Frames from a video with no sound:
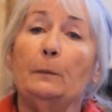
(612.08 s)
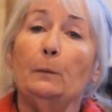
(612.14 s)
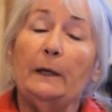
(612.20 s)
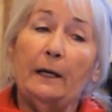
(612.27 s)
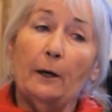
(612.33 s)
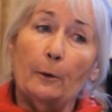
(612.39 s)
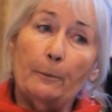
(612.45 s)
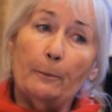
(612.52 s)
and
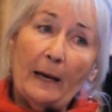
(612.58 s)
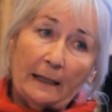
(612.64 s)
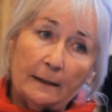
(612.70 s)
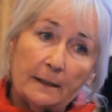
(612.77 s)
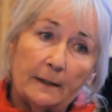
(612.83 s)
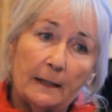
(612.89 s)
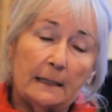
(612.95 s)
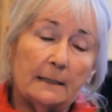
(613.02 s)
we go
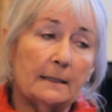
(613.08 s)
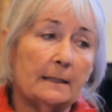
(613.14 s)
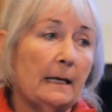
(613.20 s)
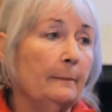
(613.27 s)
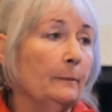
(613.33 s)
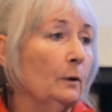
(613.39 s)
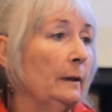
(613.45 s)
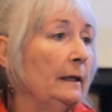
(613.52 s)
back to that
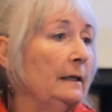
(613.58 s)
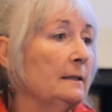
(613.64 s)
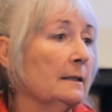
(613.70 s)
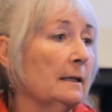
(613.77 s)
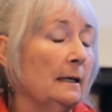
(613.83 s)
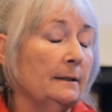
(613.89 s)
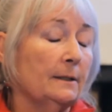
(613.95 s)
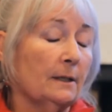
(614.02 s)
same
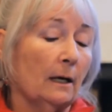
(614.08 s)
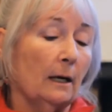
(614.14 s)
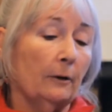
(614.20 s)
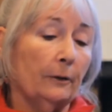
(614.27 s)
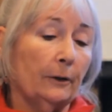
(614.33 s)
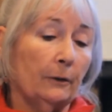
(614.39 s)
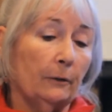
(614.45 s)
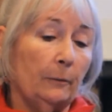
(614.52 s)
Queensland
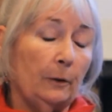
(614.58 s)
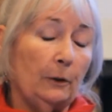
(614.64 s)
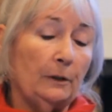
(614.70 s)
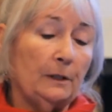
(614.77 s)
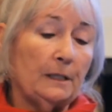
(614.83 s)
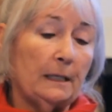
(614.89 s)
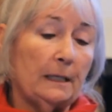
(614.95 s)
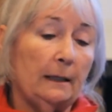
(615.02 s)
Tara
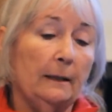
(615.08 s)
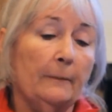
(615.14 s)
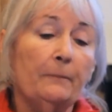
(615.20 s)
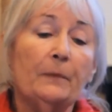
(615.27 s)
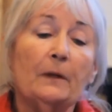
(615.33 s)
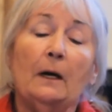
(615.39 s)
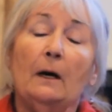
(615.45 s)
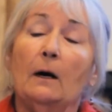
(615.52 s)
community,
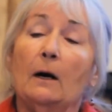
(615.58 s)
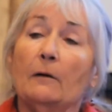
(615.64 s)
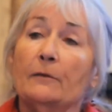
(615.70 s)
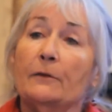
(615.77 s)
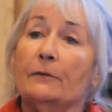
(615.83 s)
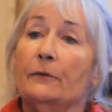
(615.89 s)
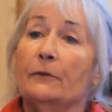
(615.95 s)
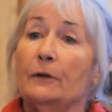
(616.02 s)

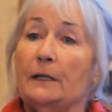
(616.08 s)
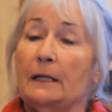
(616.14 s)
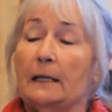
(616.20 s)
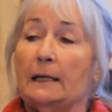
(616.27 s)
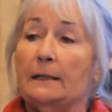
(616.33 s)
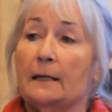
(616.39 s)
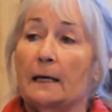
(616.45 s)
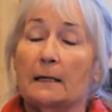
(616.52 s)
of the
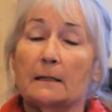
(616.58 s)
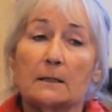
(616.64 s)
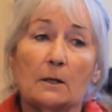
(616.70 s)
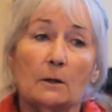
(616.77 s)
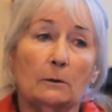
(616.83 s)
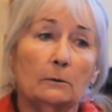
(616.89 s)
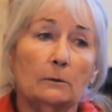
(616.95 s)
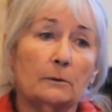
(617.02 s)
38
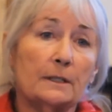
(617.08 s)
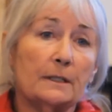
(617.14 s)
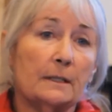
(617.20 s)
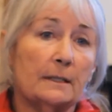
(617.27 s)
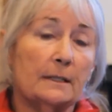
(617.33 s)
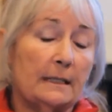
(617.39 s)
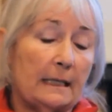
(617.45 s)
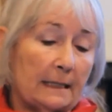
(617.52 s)
households,
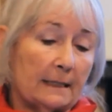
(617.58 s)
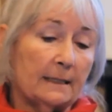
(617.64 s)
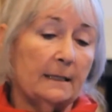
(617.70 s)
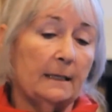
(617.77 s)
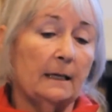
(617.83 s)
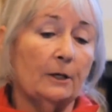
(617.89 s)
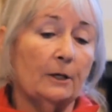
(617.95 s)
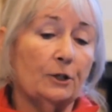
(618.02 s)

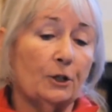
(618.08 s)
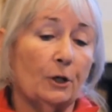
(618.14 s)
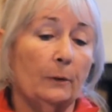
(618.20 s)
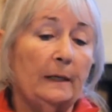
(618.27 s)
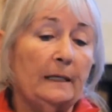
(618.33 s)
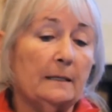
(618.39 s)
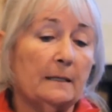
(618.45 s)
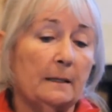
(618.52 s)
60 are
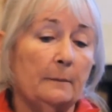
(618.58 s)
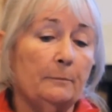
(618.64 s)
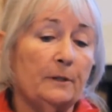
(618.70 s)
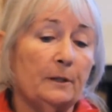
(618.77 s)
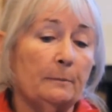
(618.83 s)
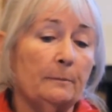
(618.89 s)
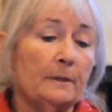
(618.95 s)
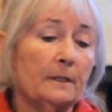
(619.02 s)
showing
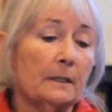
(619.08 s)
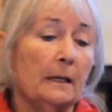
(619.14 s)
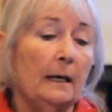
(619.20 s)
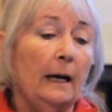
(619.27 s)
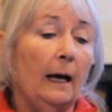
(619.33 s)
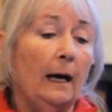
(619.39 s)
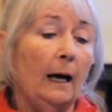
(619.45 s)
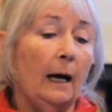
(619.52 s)
symptoms.
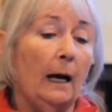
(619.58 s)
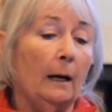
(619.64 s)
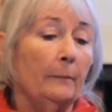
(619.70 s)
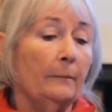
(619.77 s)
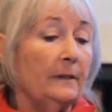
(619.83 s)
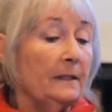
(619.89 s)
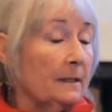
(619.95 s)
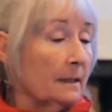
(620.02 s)

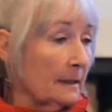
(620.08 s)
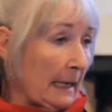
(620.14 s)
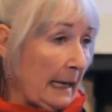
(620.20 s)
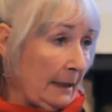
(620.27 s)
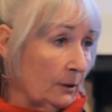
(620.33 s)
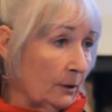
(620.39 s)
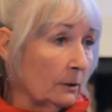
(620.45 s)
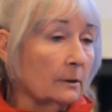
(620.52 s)
This is
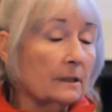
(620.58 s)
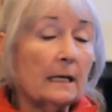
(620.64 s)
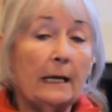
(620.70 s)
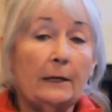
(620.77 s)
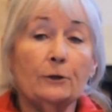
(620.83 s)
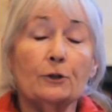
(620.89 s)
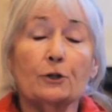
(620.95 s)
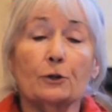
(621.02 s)
adults
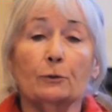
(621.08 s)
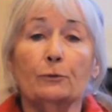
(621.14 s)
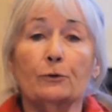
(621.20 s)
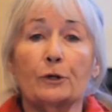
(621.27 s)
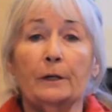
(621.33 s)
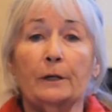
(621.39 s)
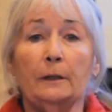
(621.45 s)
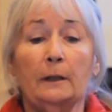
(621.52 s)
and
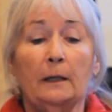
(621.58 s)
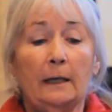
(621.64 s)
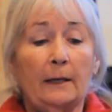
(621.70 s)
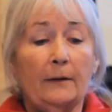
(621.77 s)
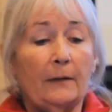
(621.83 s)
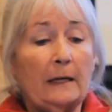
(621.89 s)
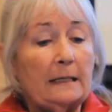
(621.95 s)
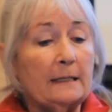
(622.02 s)
children.
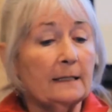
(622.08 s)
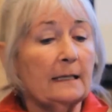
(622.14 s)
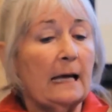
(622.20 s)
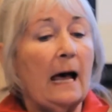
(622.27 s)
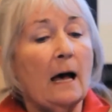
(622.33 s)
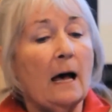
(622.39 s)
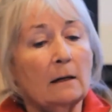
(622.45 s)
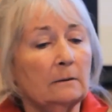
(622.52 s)
They
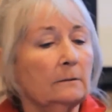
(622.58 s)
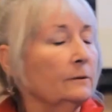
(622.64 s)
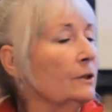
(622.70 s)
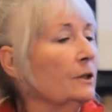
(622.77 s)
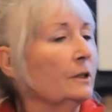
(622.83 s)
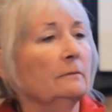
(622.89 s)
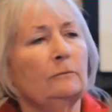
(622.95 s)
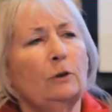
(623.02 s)

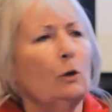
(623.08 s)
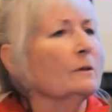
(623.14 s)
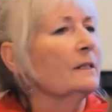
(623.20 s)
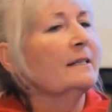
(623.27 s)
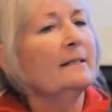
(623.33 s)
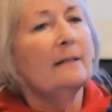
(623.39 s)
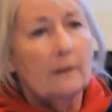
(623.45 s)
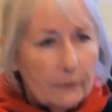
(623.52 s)
sound
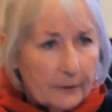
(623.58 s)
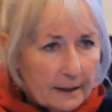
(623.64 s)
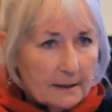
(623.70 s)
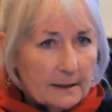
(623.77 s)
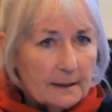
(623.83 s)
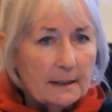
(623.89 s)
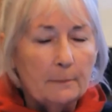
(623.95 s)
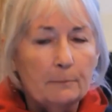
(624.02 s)
not
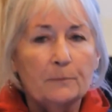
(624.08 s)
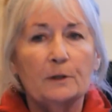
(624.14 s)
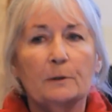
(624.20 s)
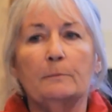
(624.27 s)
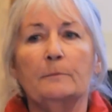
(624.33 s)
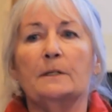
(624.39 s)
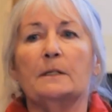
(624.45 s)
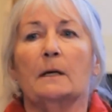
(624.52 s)
serious
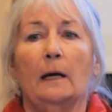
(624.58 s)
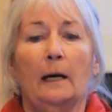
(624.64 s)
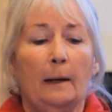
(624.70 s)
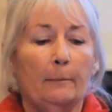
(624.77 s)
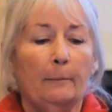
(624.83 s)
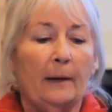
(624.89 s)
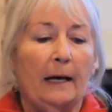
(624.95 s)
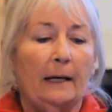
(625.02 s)
symptoms,
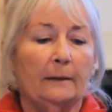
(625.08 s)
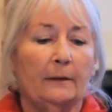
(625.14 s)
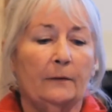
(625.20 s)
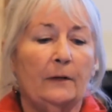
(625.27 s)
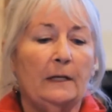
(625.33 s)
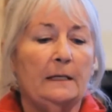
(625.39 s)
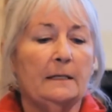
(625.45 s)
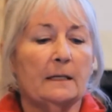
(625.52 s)

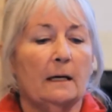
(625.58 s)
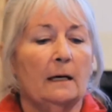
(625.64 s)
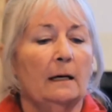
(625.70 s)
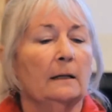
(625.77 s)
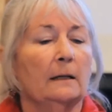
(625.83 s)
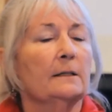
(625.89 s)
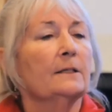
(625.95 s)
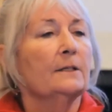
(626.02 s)
but these
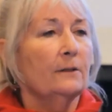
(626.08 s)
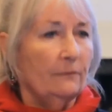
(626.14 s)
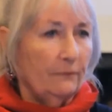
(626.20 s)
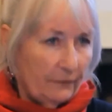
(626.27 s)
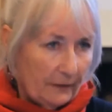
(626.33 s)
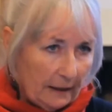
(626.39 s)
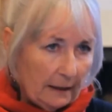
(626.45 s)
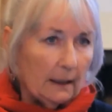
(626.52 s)
are
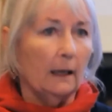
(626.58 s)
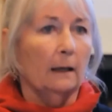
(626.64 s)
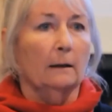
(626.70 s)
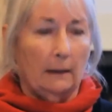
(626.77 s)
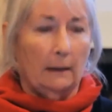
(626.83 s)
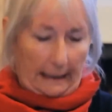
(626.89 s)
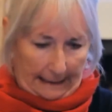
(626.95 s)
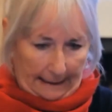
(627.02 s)
severe
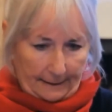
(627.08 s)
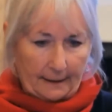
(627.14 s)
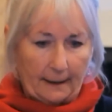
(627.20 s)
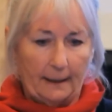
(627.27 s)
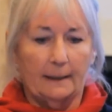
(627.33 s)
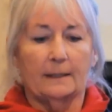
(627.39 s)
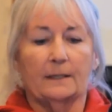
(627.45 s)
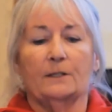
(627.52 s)

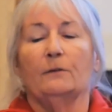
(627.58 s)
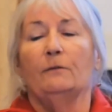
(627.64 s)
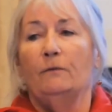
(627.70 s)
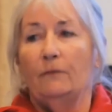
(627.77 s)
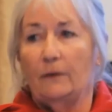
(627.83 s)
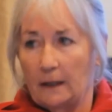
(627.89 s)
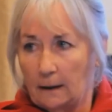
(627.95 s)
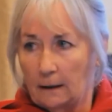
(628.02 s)
headaches,
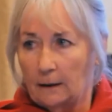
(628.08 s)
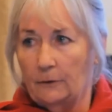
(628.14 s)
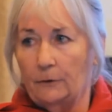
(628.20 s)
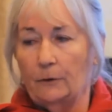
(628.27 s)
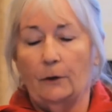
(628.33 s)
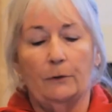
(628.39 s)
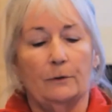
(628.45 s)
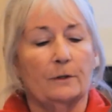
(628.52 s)
severe
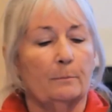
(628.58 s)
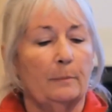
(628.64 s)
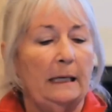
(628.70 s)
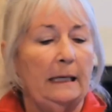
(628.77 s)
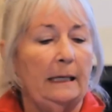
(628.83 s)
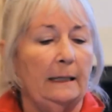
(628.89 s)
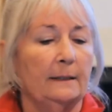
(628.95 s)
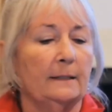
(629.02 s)

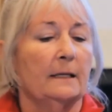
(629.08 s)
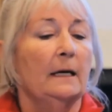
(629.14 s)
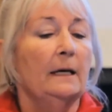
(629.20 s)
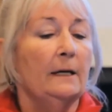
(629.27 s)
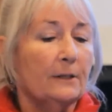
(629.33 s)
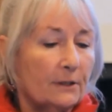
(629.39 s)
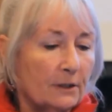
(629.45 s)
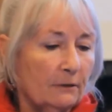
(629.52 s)
nosebleeds,
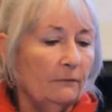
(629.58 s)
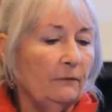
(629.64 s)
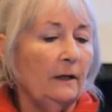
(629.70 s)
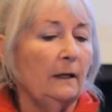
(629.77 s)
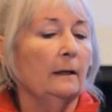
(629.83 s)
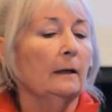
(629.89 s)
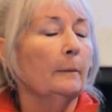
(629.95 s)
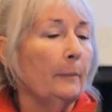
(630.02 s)

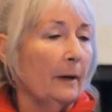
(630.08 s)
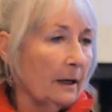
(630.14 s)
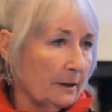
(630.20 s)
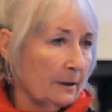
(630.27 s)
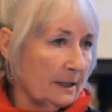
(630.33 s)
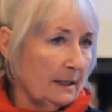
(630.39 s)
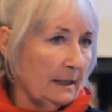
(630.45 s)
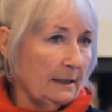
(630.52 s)
severe
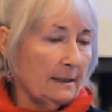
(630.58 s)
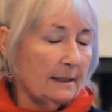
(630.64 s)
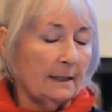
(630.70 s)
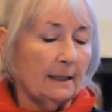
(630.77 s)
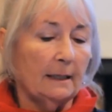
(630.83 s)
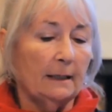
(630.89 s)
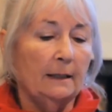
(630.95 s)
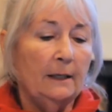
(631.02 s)

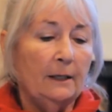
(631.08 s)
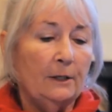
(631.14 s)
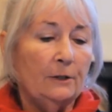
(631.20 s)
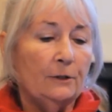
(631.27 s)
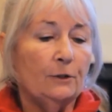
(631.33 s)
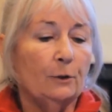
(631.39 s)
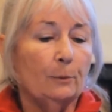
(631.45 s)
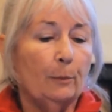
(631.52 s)
paresthesia,
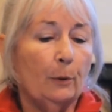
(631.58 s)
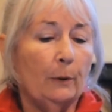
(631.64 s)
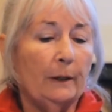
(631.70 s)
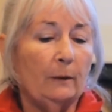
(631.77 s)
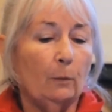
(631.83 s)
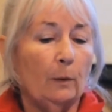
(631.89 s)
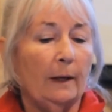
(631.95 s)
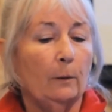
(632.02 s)
to the
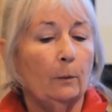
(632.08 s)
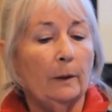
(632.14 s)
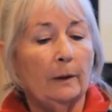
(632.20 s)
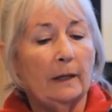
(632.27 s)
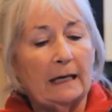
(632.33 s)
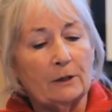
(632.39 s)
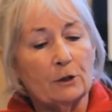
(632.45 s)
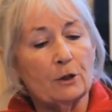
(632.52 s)
point where
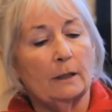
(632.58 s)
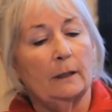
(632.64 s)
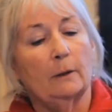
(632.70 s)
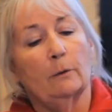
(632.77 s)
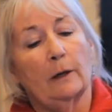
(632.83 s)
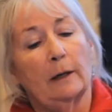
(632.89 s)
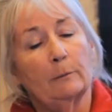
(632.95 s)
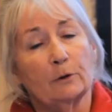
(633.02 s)
we
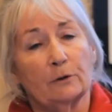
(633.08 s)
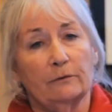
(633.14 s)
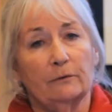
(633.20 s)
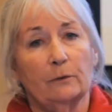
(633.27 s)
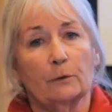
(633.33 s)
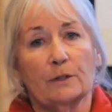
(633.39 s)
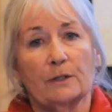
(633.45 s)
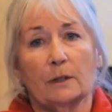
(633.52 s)
actually were able to
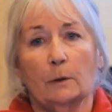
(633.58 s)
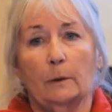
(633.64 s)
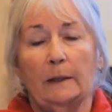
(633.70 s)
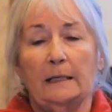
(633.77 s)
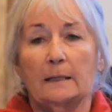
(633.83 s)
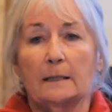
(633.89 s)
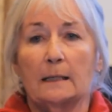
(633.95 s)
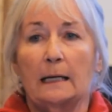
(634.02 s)
force the
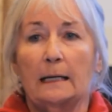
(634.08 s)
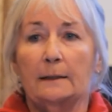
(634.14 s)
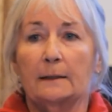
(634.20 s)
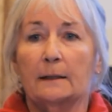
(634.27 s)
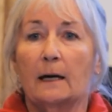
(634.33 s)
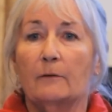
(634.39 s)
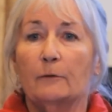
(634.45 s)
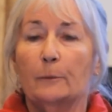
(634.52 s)

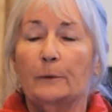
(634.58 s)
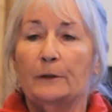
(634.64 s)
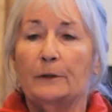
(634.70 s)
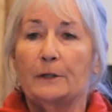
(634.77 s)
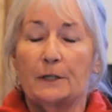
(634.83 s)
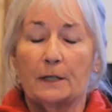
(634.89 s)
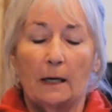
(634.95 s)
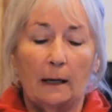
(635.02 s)
Queensland
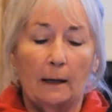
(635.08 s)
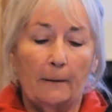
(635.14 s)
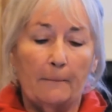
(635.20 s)
government